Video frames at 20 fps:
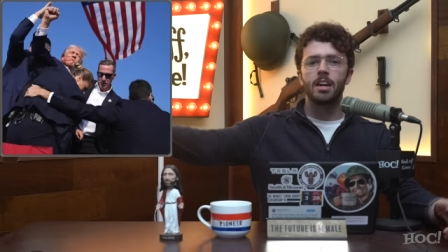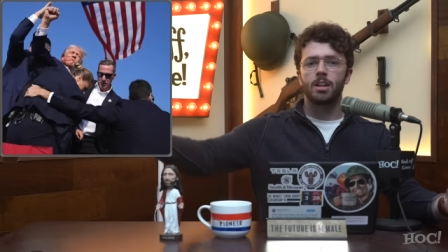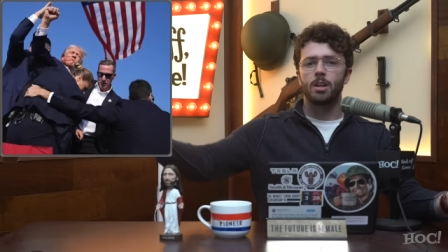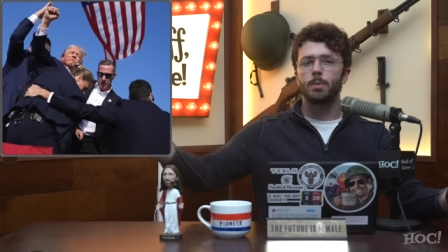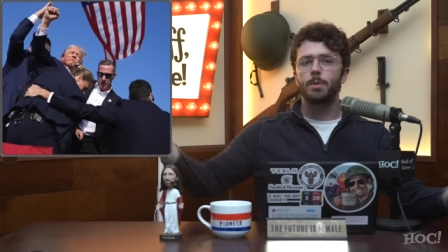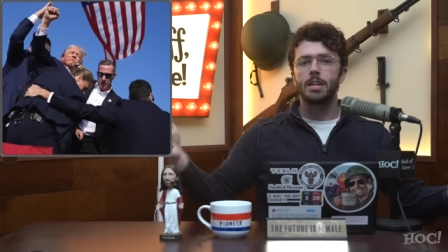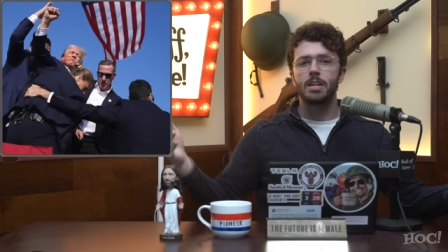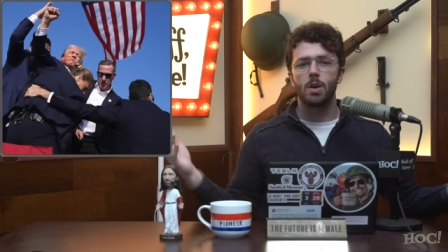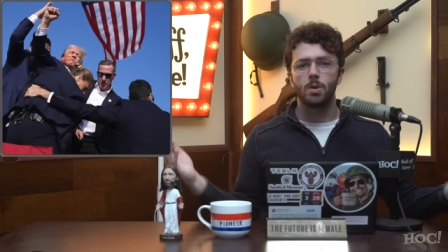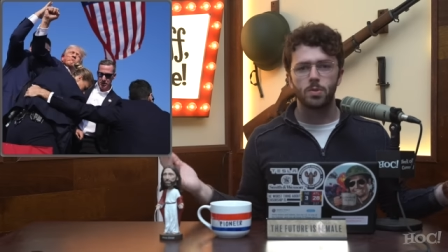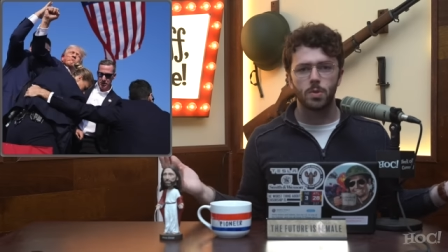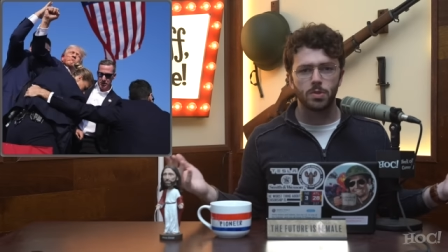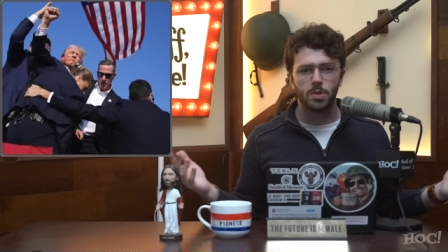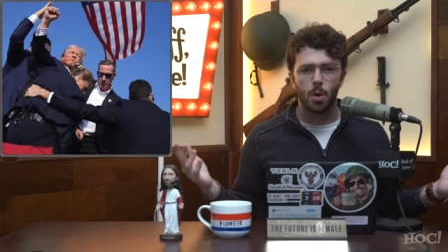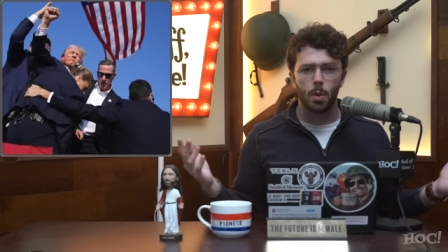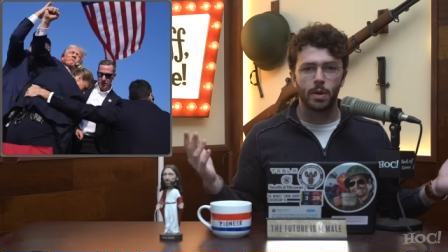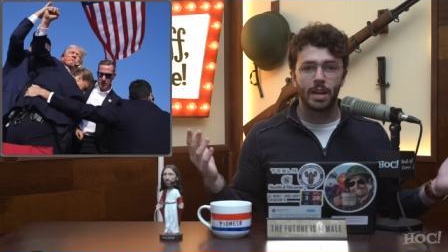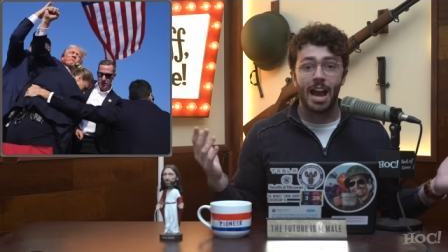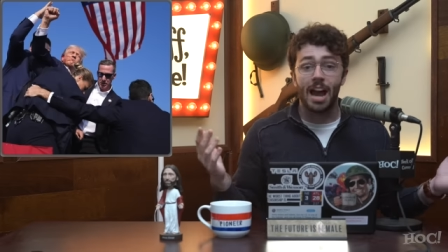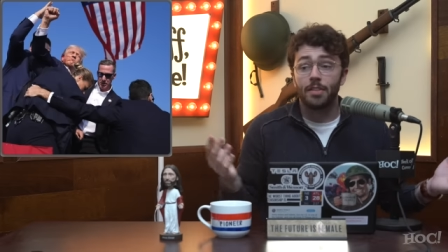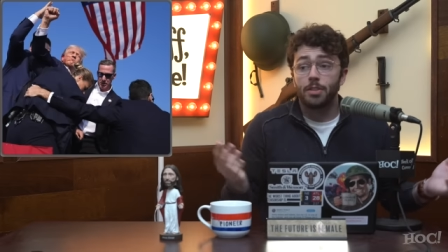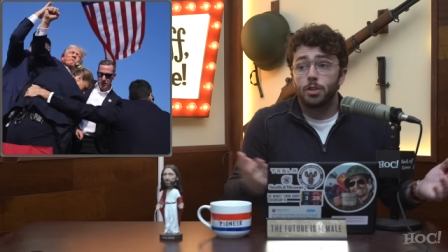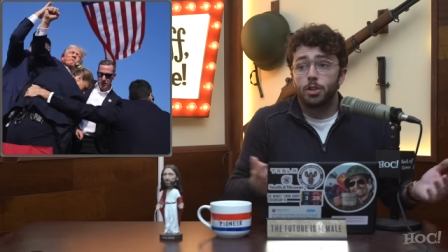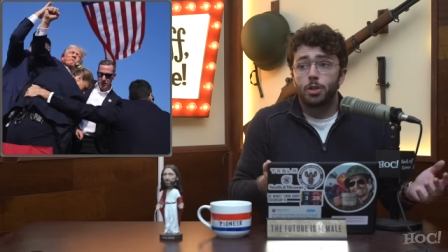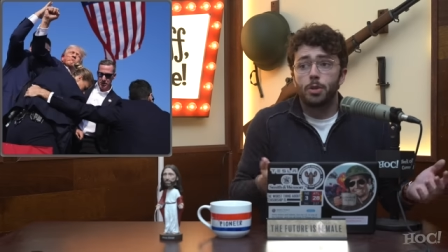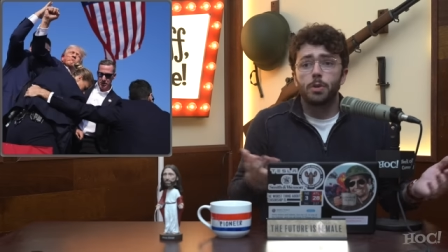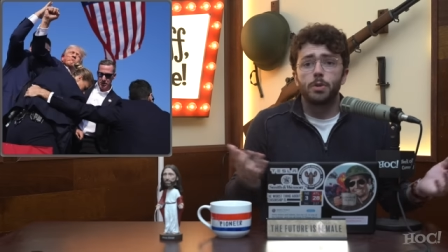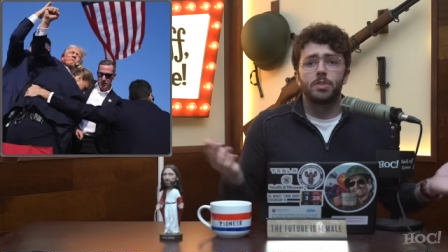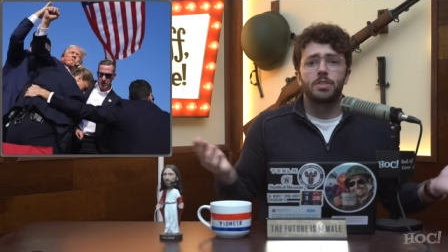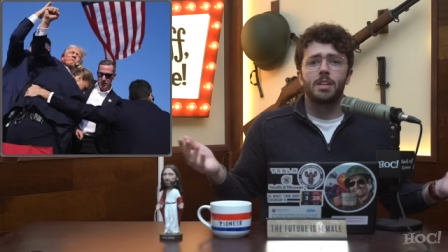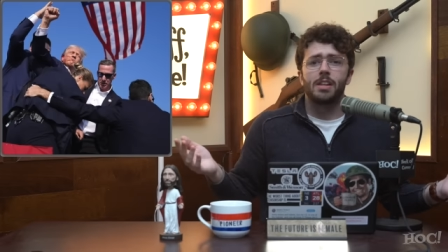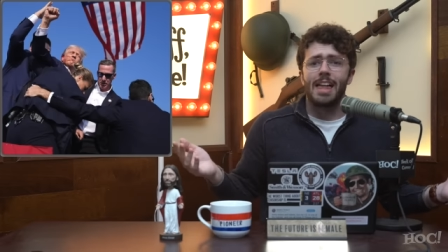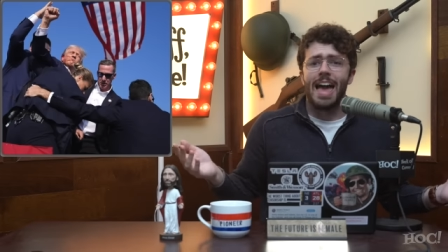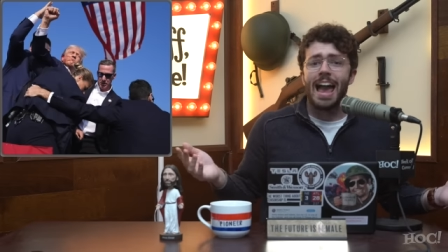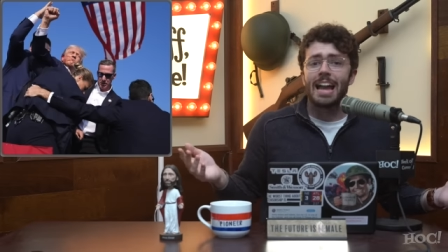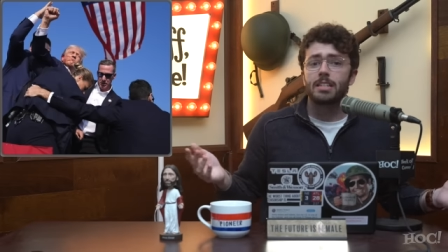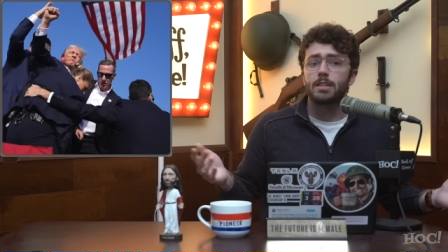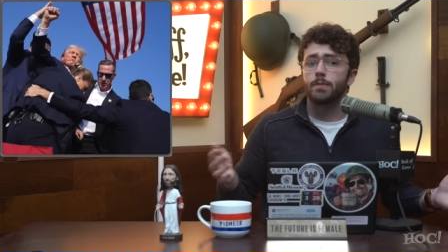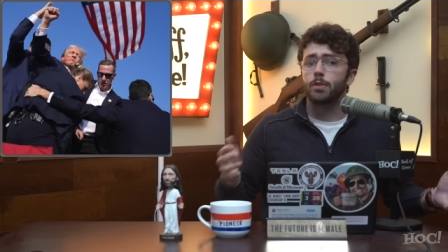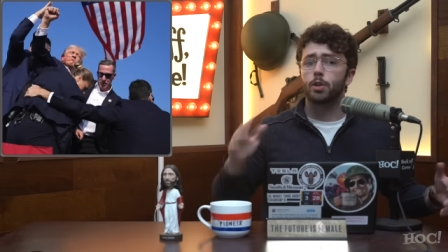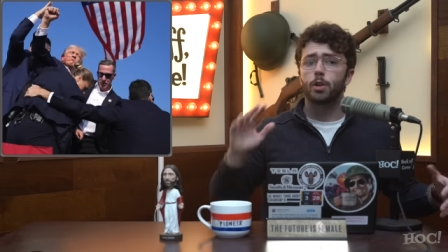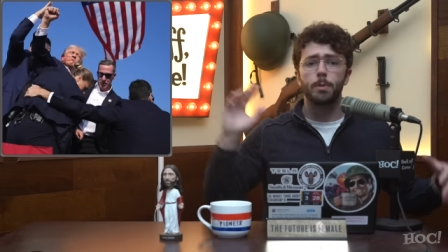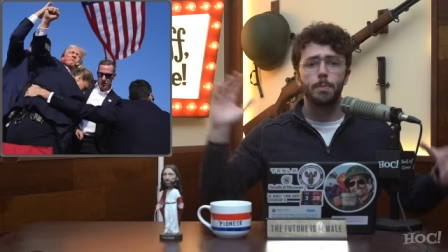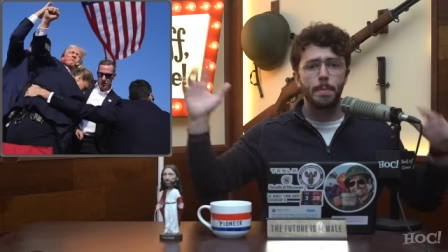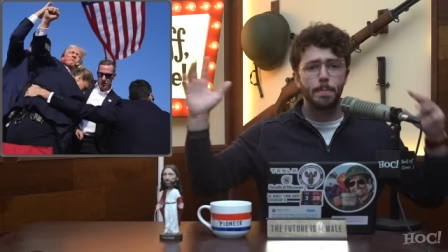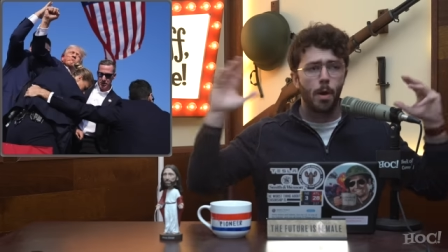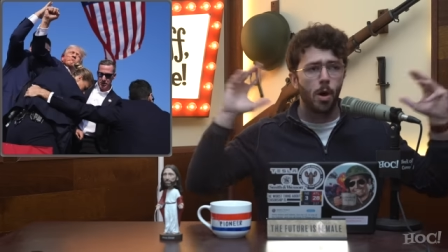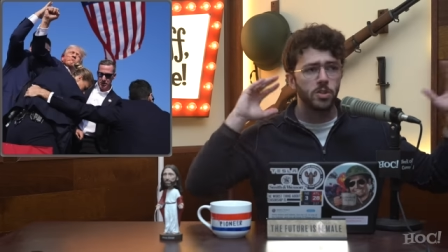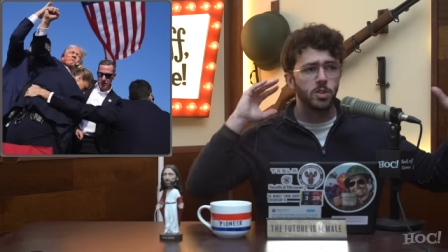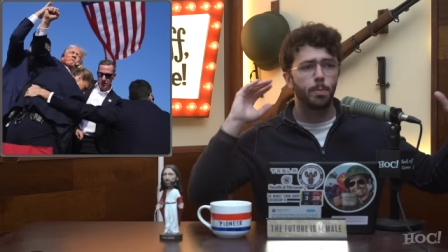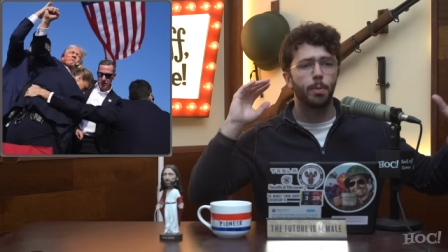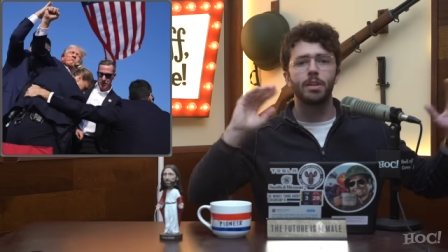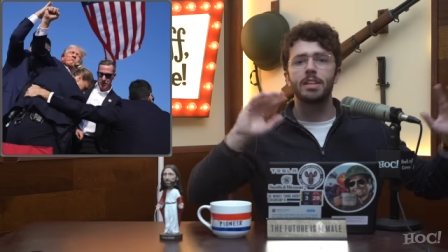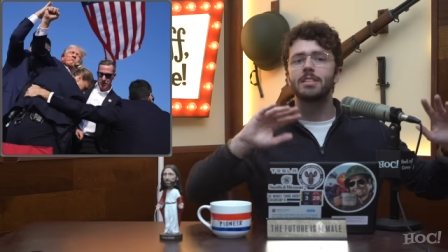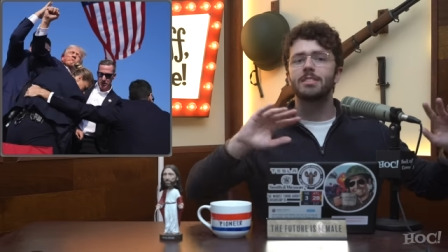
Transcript: Nobody knows what's going on. The shooter's still active. There could be multiple.